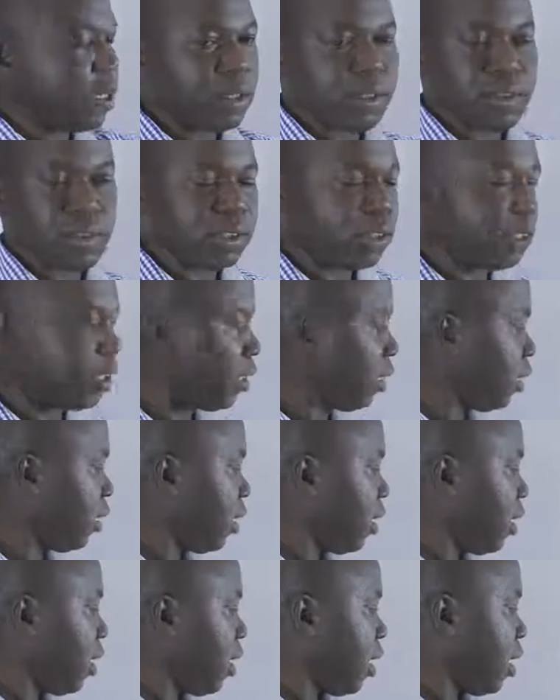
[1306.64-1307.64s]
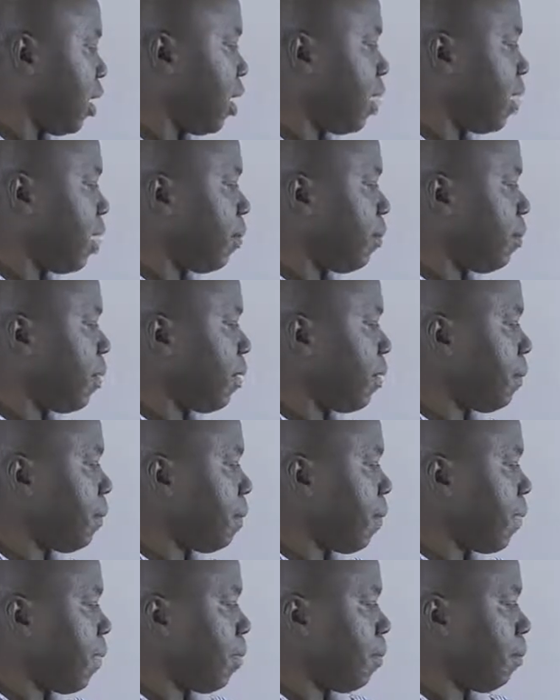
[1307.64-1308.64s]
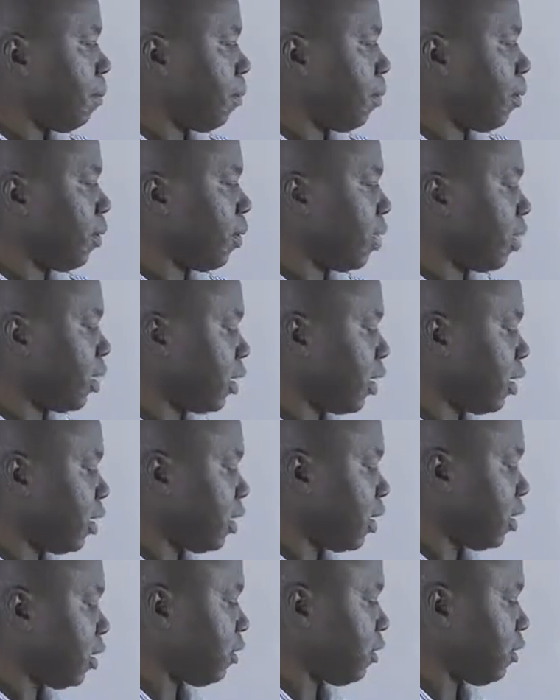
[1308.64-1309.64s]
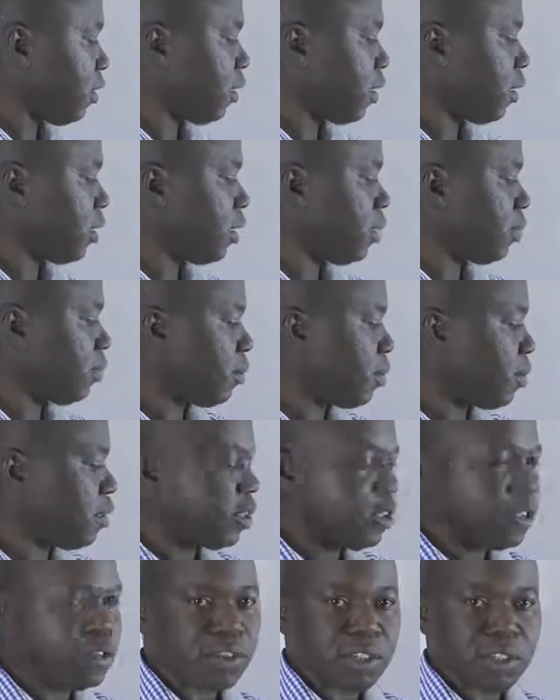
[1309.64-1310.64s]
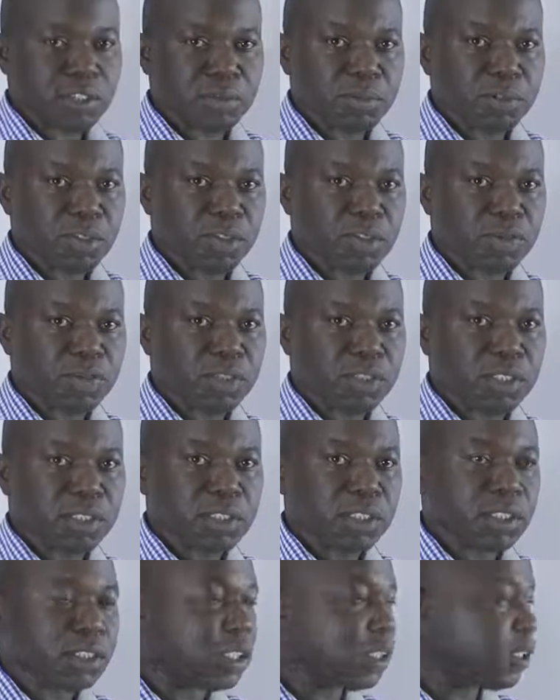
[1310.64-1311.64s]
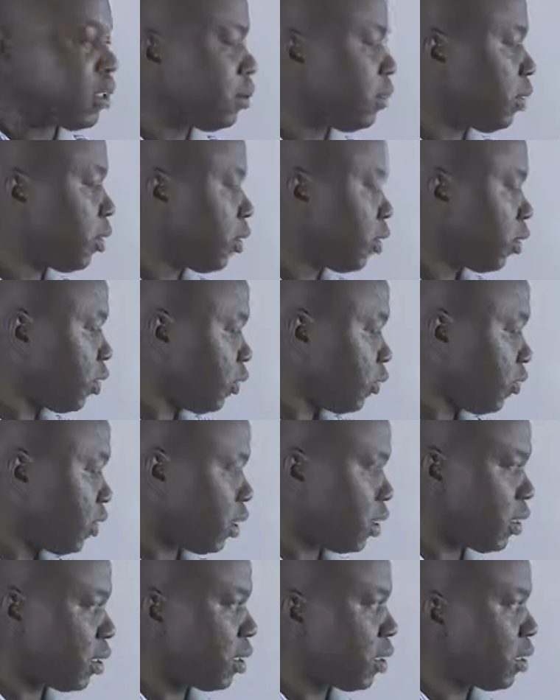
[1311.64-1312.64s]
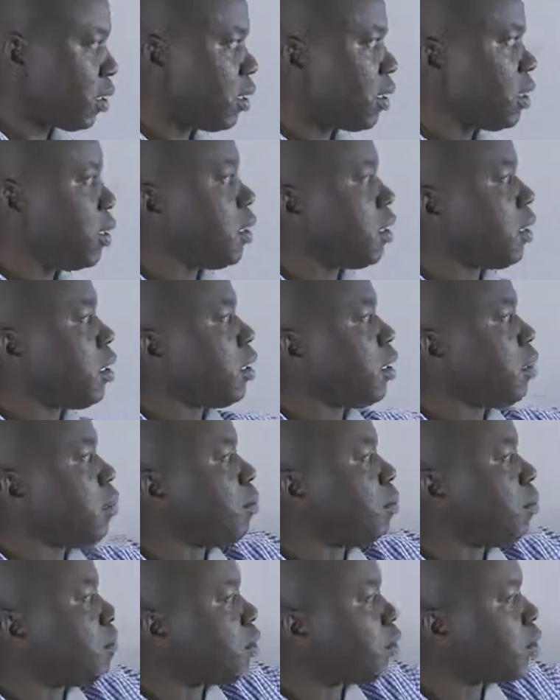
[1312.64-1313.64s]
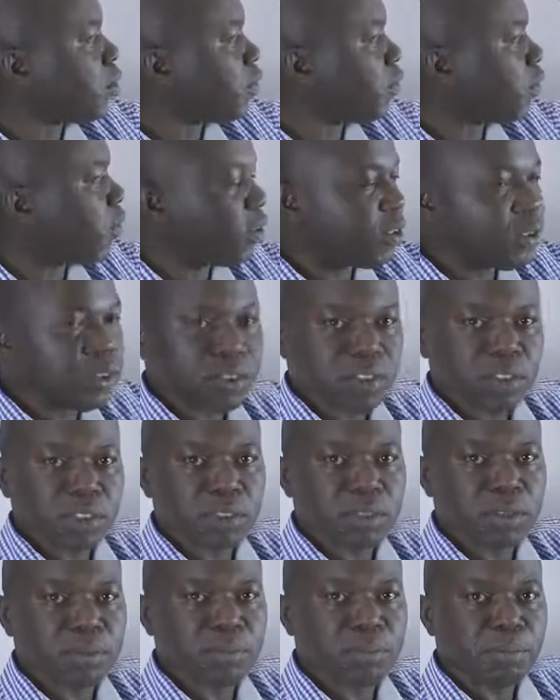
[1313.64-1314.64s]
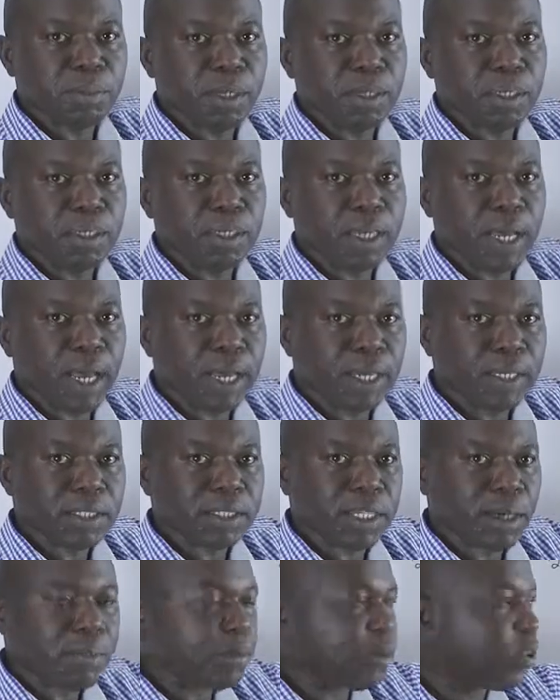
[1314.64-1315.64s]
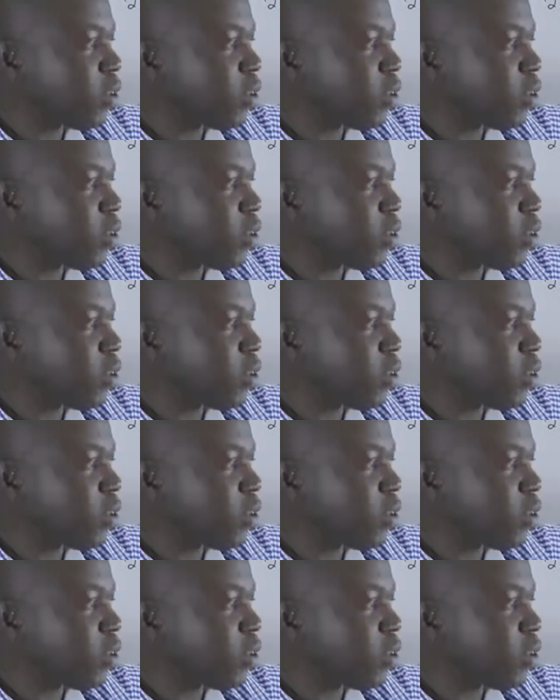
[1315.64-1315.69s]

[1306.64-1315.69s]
causing anemia, blocking digestive system, transmission of diseases. Because of this, most of the host may die, some